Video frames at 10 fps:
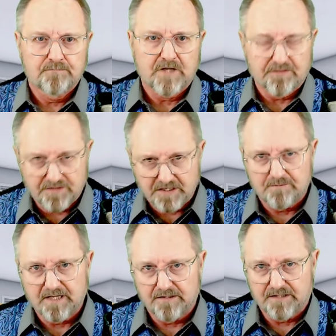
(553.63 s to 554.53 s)
Now think
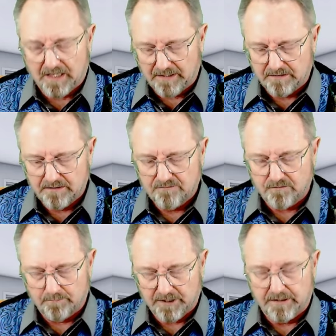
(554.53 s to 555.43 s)
about that
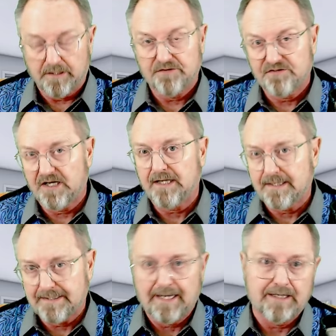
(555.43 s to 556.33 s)
for a minute and
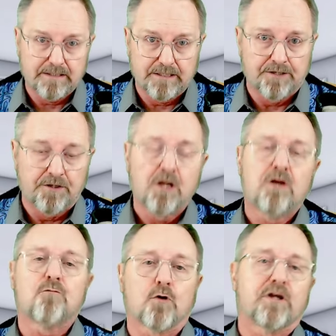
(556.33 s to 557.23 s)
take that in,
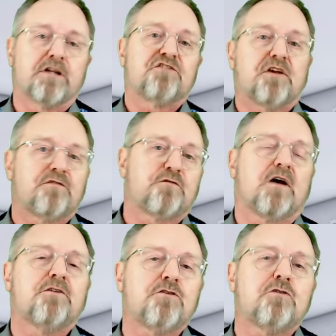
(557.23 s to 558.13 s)
for it is a
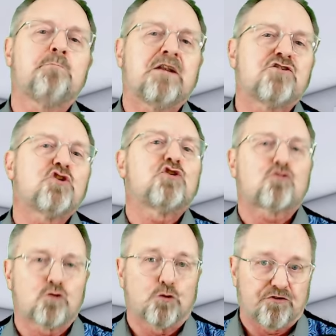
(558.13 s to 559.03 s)
fundamental
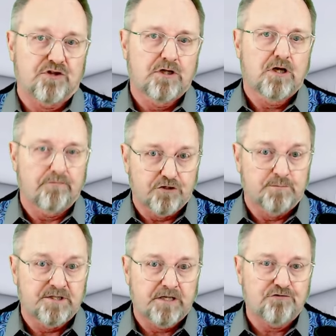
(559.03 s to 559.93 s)
truth of
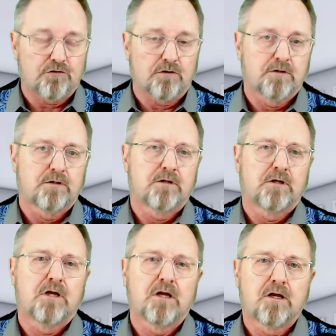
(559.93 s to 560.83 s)
human nature.
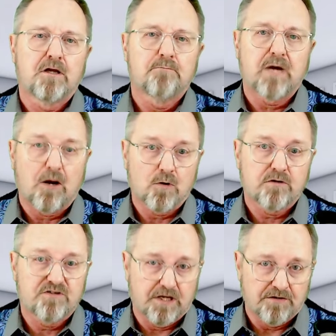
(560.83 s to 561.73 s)
Power
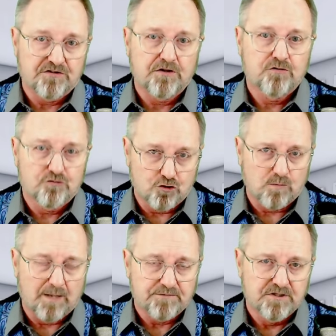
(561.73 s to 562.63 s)
tends to
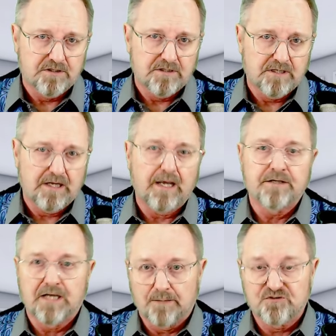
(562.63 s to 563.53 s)
corrupt,
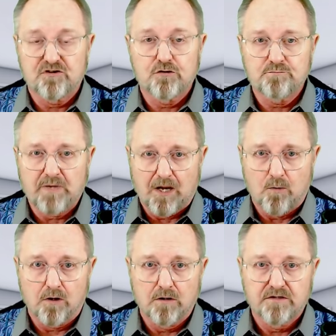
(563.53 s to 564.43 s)
and absolute
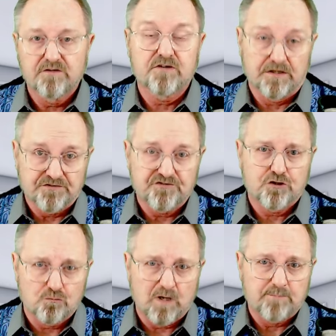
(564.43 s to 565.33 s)
power tends to
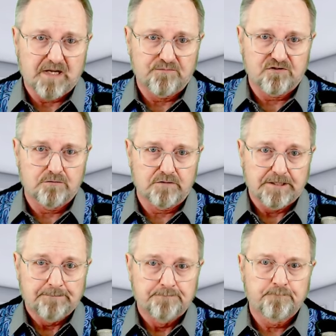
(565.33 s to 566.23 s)
corrupt absolutely.